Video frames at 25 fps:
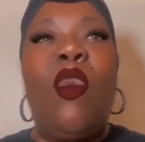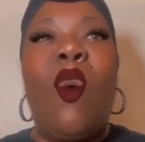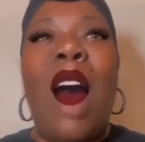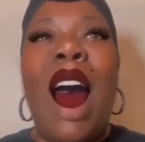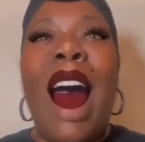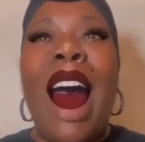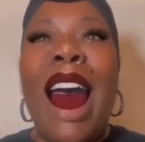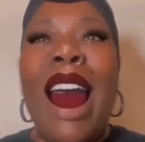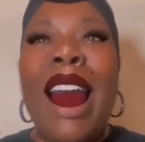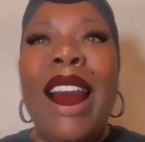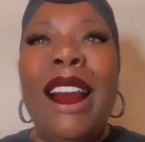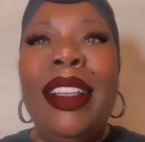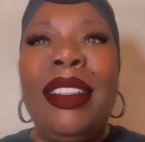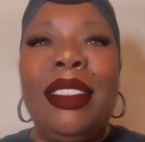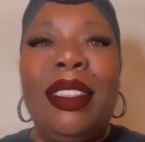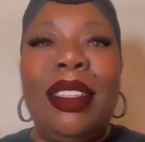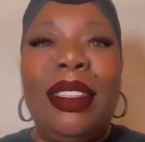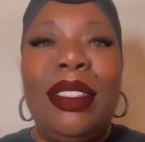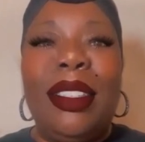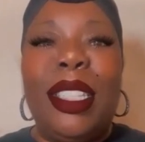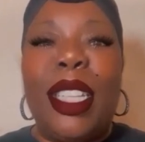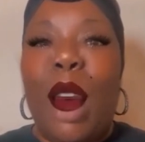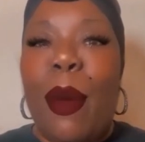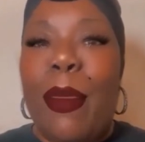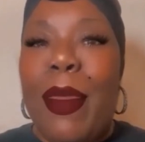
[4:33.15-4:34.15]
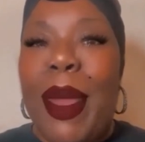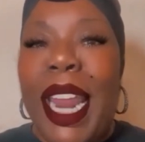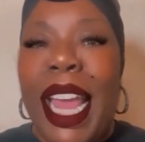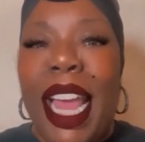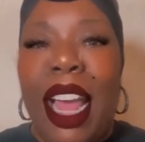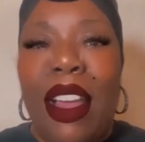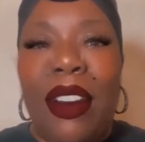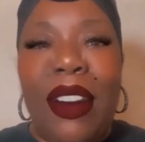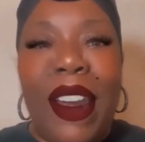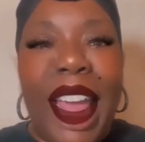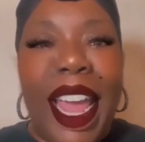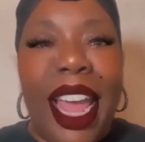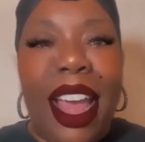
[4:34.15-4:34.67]
Why is this
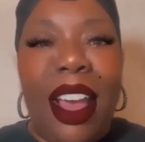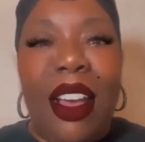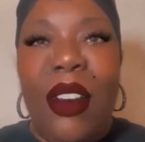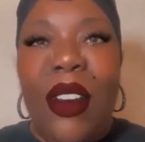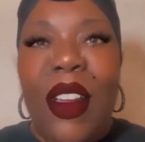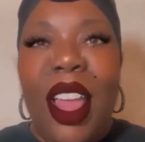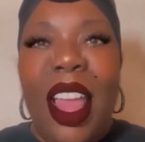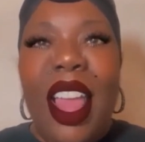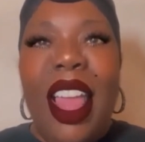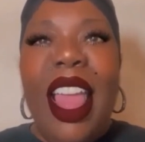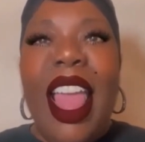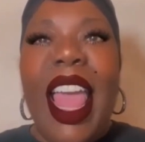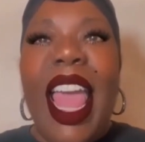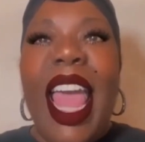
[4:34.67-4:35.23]
coming out now?